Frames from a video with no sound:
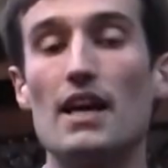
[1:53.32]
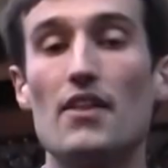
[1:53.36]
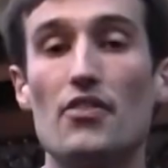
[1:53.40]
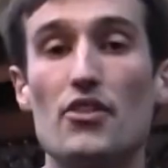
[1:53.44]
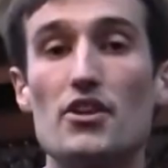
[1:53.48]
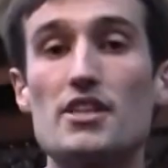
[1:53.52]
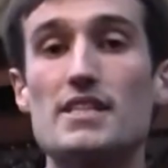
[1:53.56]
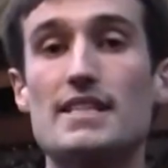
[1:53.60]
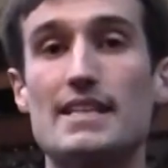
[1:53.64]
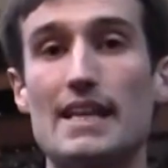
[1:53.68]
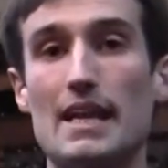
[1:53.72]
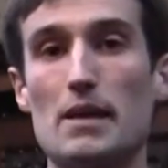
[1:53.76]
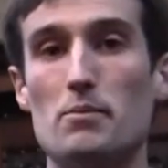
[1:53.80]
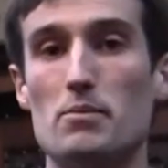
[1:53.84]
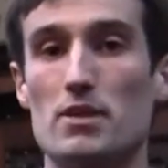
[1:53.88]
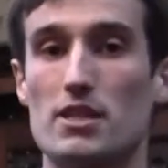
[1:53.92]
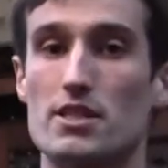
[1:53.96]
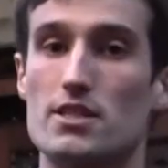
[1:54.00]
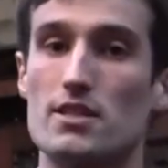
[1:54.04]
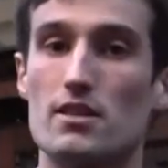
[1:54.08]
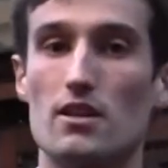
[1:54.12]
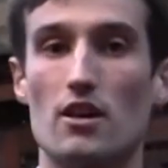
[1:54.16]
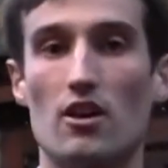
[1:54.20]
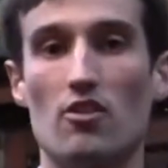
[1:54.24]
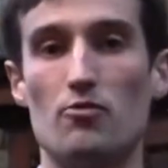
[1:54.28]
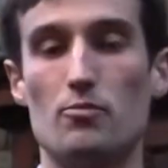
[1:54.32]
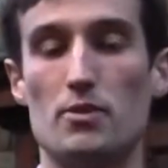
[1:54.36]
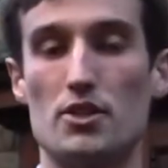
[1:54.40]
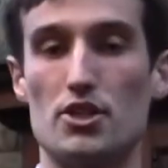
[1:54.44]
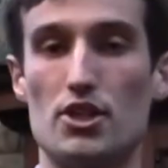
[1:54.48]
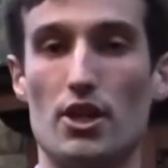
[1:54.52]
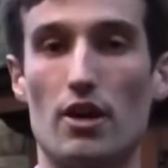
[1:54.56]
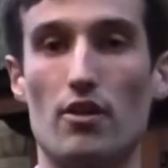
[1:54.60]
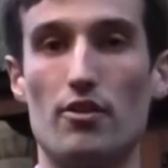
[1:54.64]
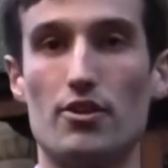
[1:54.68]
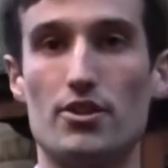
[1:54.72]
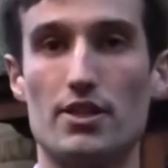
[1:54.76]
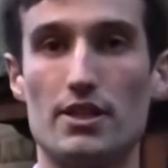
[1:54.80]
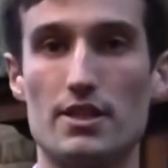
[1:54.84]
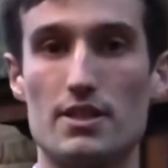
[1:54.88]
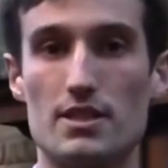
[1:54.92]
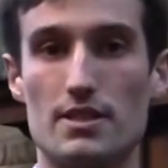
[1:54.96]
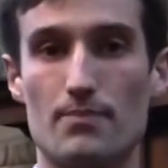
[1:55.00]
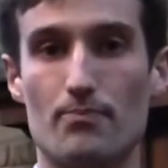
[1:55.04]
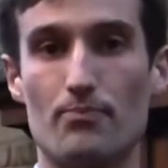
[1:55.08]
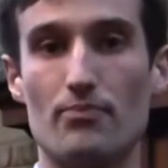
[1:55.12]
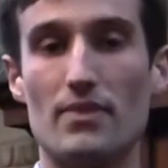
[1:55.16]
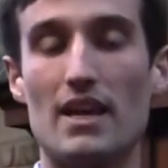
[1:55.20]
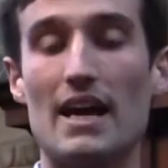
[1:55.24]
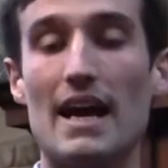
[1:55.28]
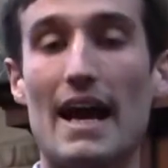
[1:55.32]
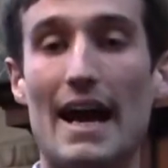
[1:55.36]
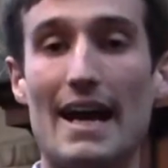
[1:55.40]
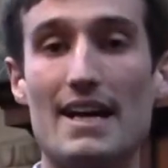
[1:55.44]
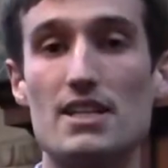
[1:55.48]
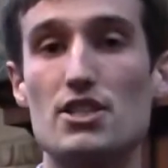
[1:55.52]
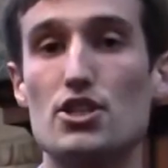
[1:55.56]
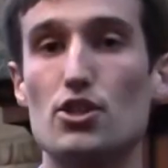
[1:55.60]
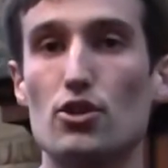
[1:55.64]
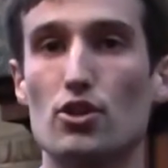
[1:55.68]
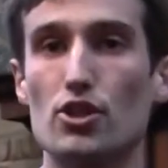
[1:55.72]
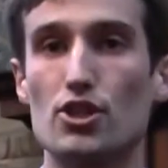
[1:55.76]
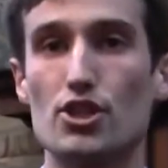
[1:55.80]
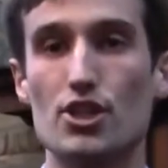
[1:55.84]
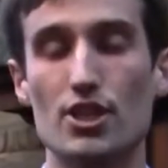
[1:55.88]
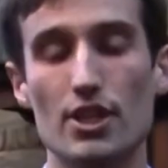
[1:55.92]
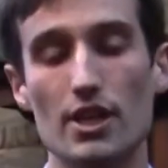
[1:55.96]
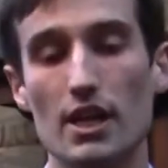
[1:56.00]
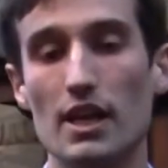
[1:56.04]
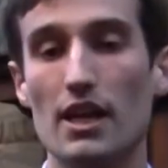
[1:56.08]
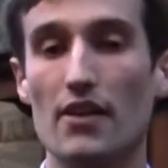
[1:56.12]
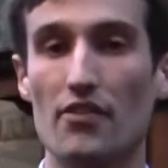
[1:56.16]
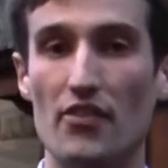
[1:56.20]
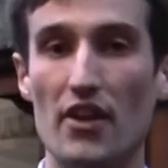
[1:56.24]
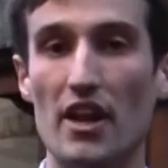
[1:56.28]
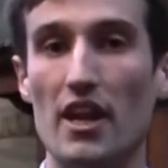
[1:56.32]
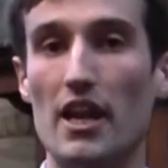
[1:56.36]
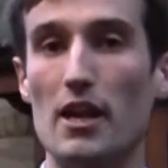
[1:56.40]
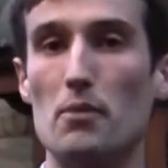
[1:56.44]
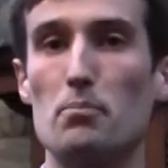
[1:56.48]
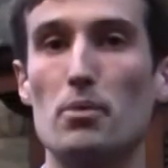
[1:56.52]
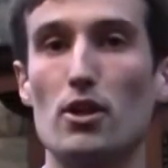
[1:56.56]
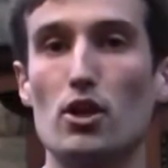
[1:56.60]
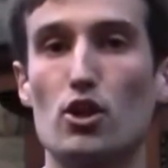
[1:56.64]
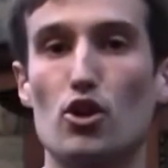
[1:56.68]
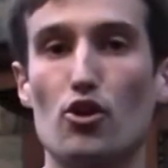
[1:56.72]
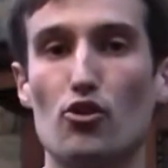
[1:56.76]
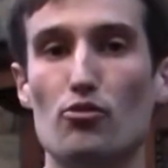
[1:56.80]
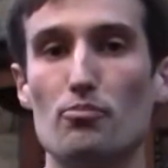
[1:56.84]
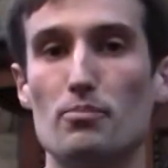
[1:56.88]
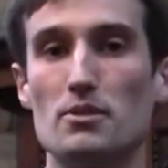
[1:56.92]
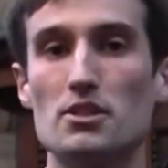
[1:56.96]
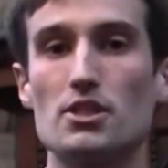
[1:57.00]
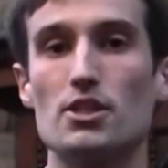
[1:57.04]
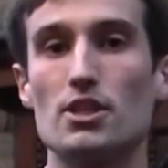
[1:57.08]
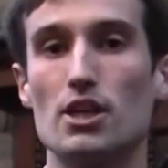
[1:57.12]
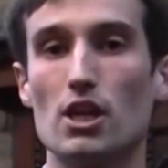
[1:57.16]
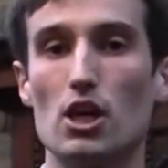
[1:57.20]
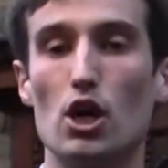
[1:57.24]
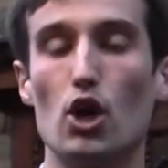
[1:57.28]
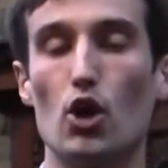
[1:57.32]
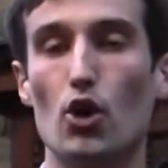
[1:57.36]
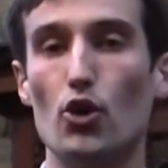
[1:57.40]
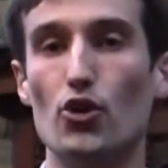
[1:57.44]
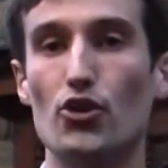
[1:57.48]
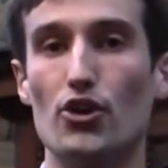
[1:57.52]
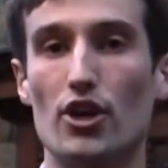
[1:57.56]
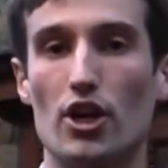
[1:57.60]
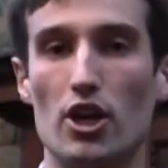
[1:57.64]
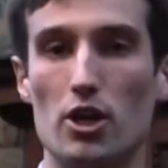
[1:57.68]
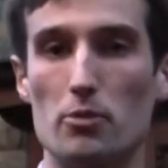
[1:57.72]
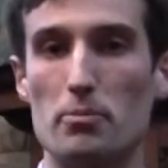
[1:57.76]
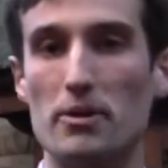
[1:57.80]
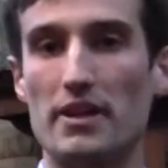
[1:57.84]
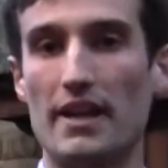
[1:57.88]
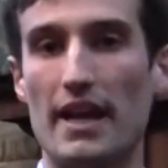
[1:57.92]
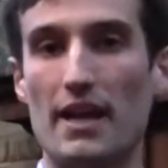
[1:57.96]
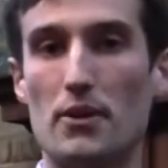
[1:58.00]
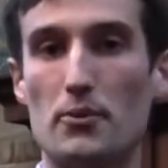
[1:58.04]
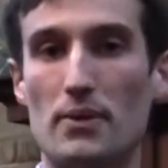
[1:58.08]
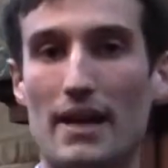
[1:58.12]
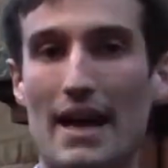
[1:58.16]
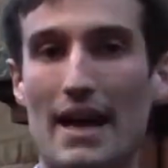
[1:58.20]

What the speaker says: the slimmest of majorities. As such, the Liberal government, under Herbert Henry